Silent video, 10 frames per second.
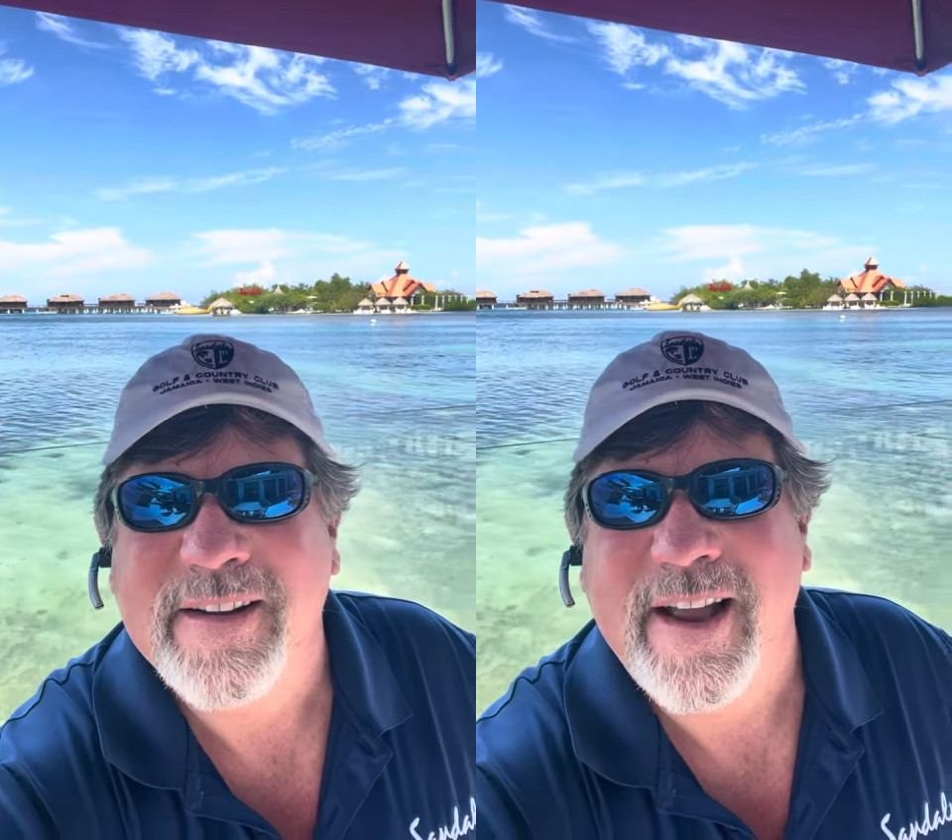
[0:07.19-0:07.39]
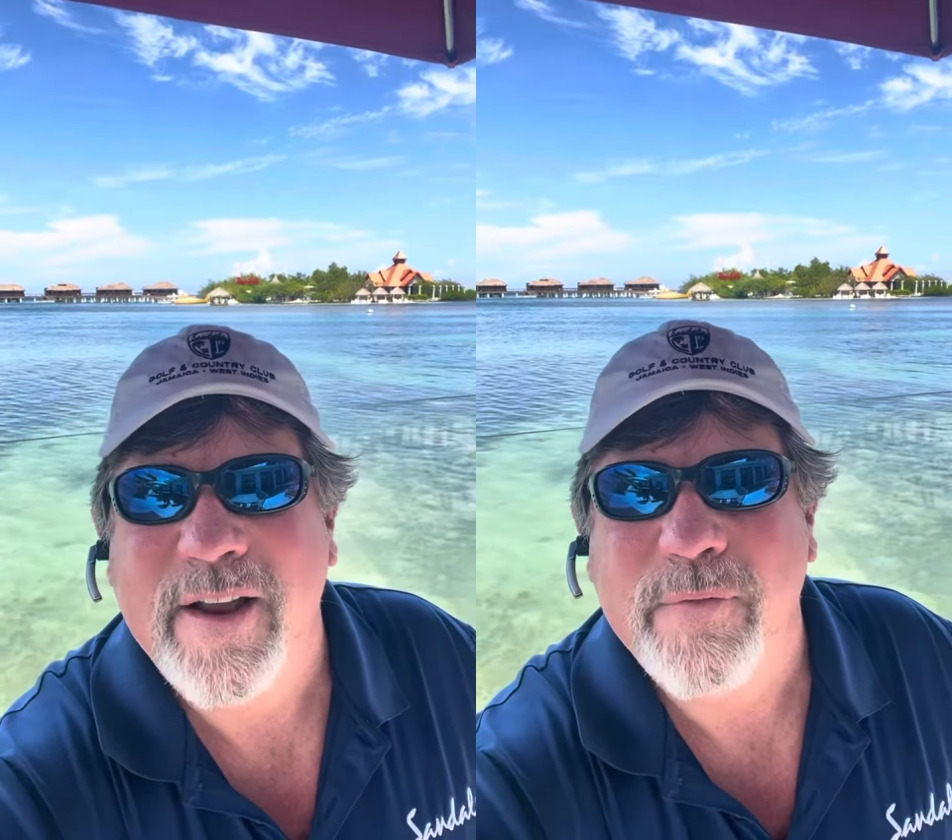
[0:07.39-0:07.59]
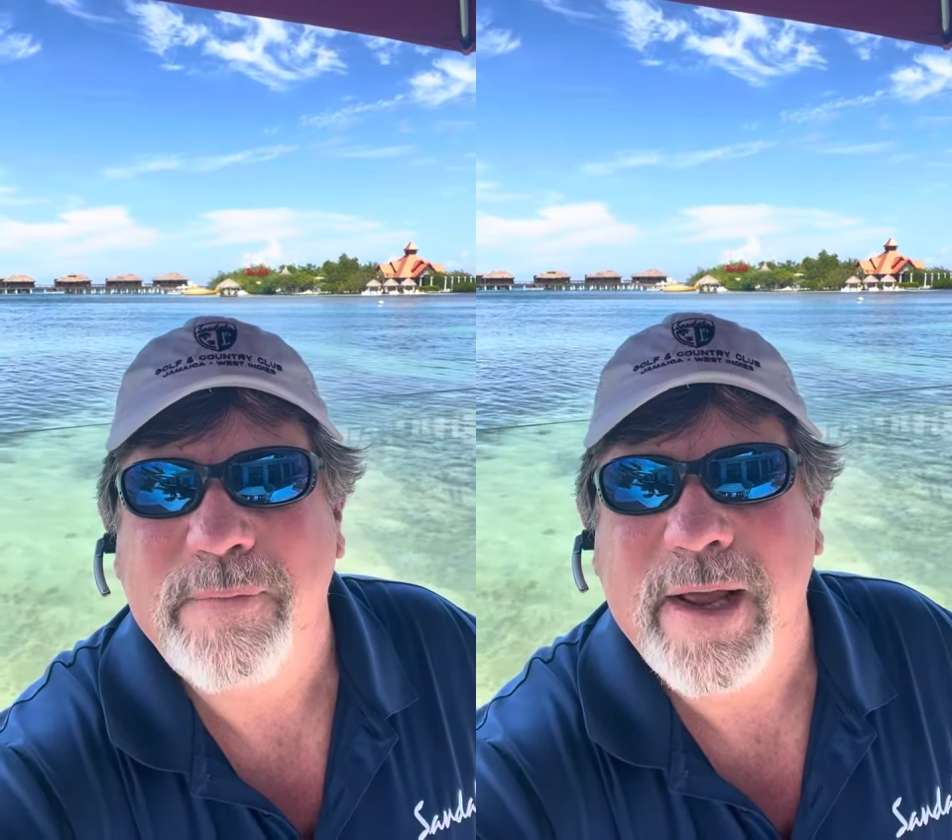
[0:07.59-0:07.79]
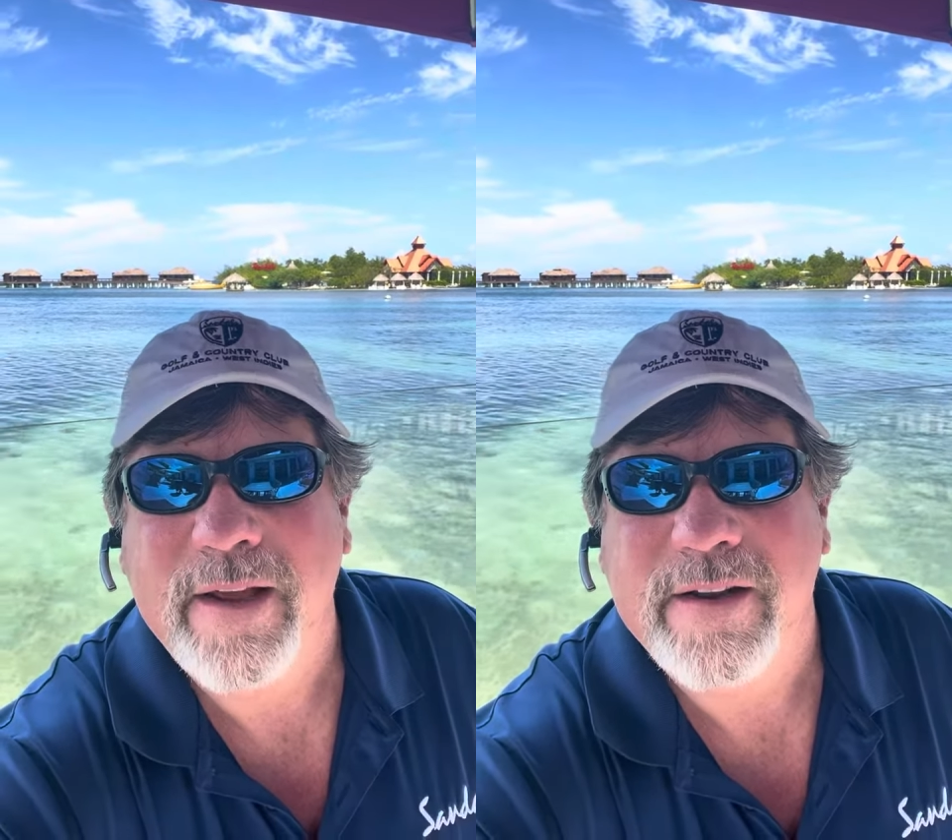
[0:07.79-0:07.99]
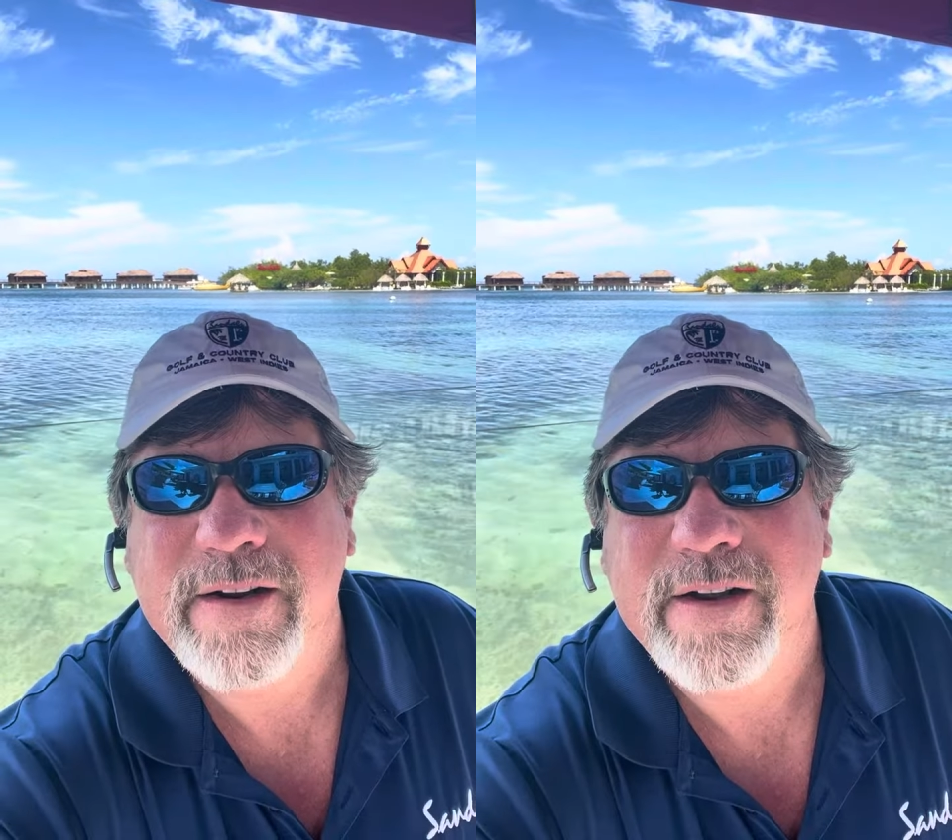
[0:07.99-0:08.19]
Hey, I'm
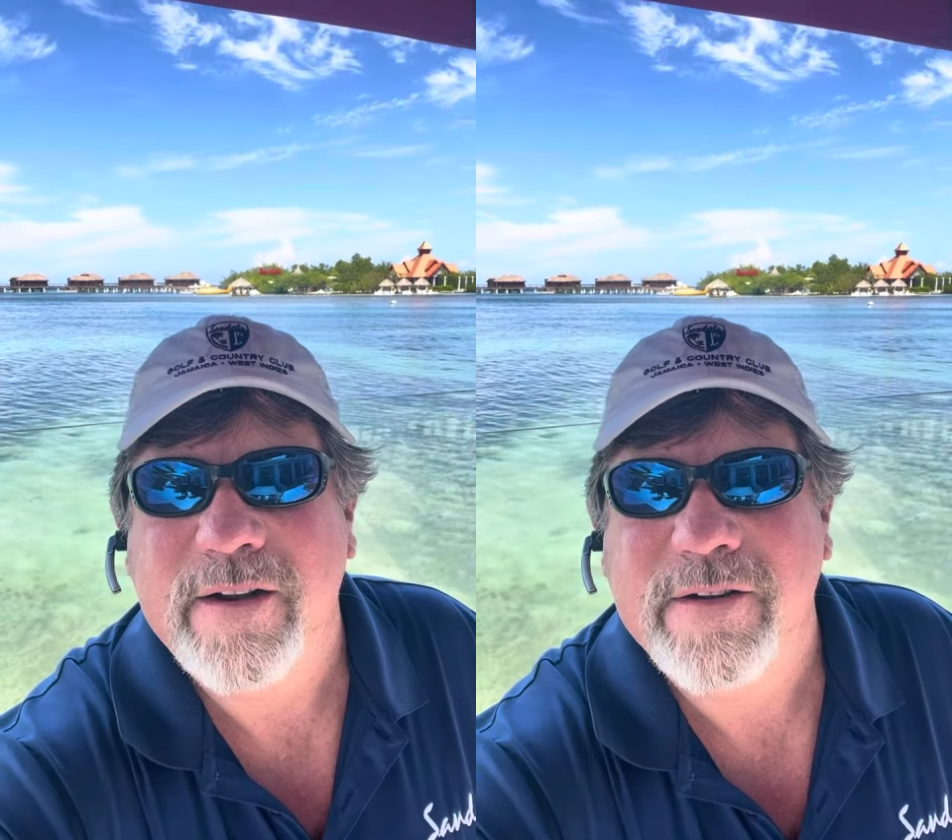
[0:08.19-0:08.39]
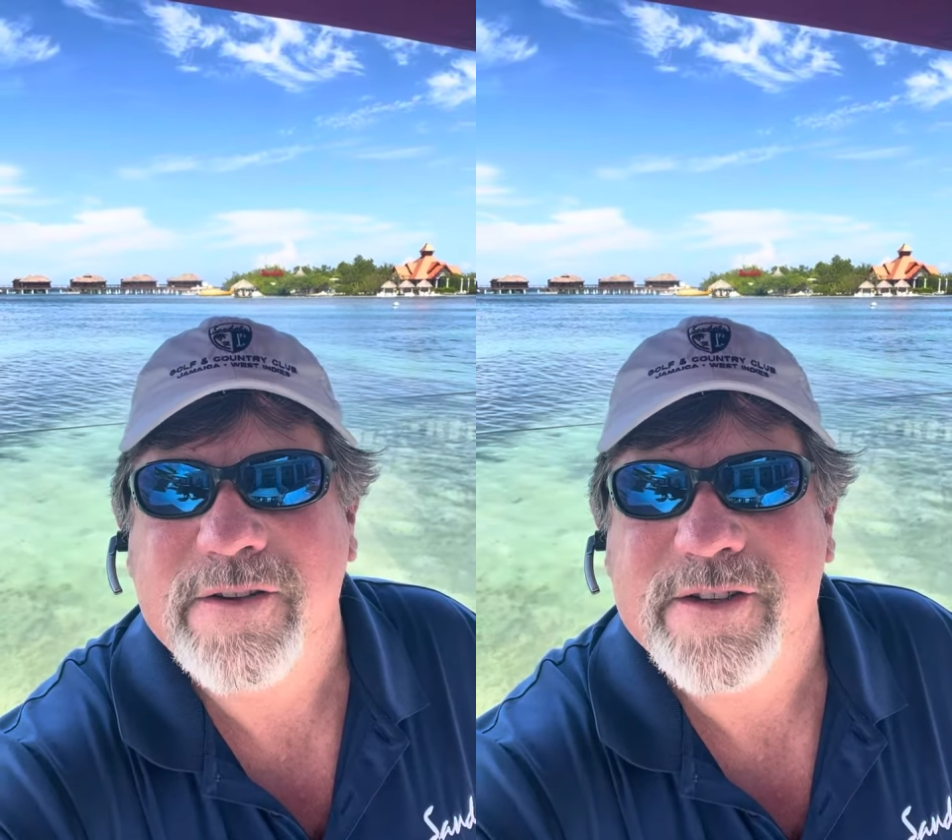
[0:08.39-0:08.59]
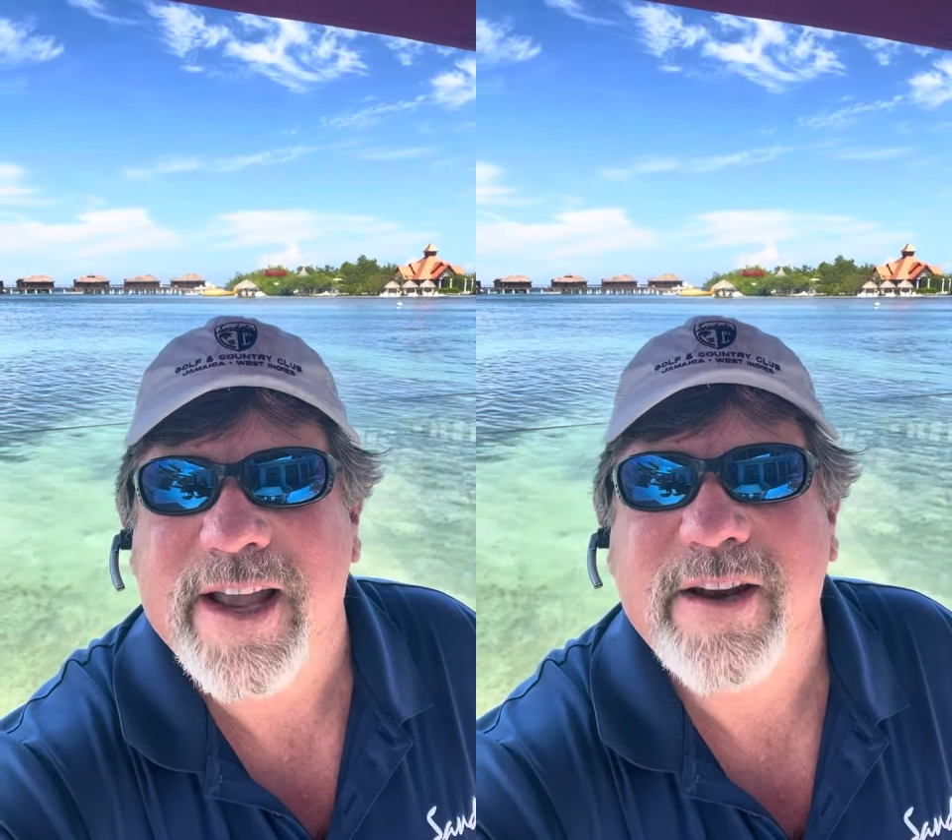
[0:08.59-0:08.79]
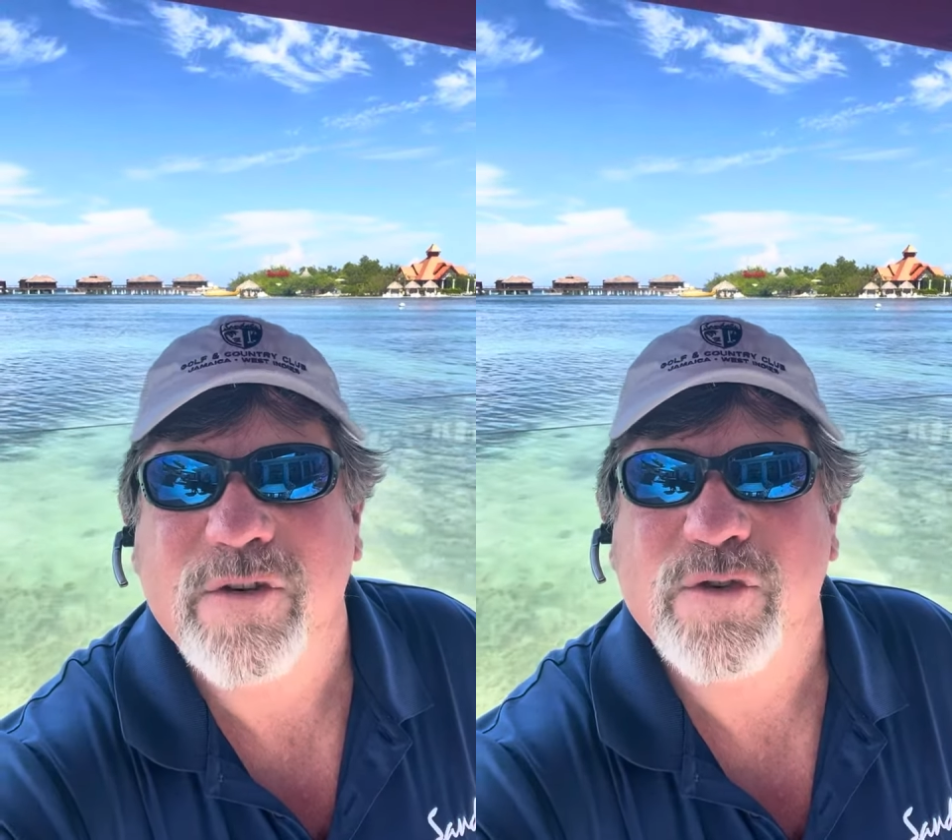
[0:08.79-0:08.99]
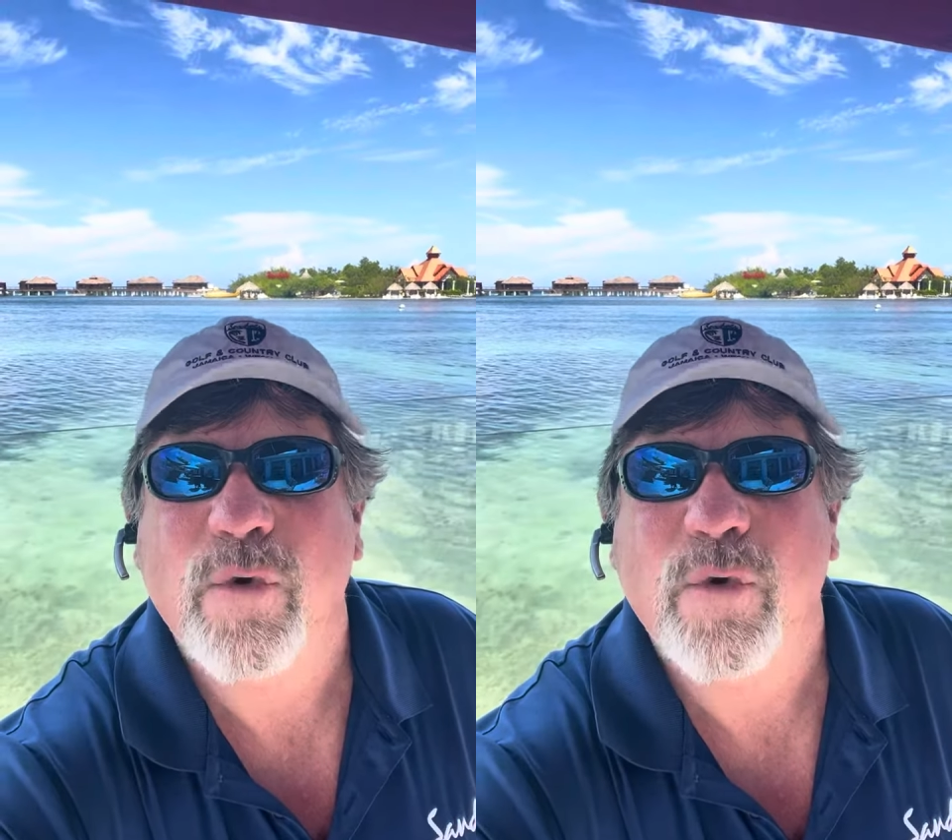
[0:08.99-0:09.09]
down in Sandals,